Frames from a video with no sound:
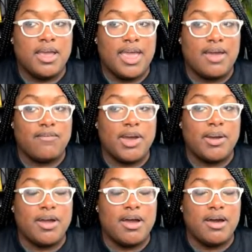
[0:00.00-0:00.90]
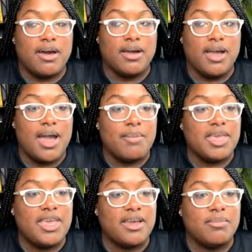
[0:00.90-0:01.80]
Have our comma
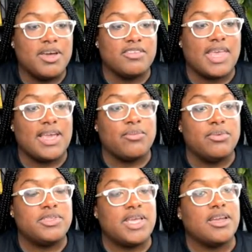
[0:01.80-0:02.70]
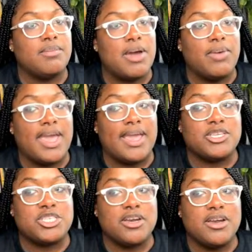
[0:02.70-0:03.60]
here because like we was talking about with
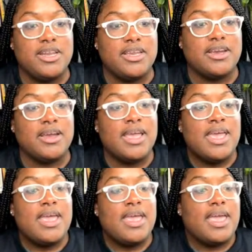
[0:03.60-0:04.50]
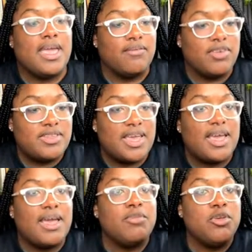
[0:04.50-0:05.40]
Asia earlier, every
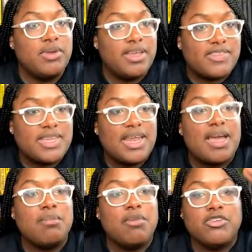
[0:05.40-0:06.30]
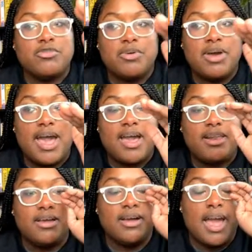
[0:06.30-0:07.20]
time you listen out multiple
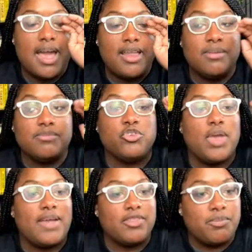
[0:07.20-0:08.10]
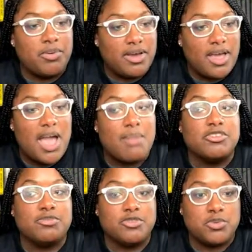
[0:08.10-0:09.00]
columns, you have to put
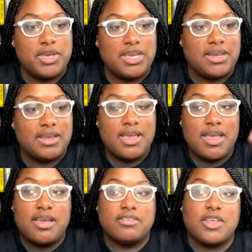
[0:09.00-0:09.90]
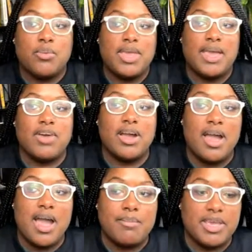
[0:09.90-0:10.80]
commas between it. So we have our
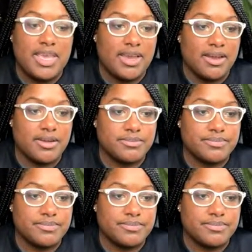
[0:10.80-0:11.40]
comma here.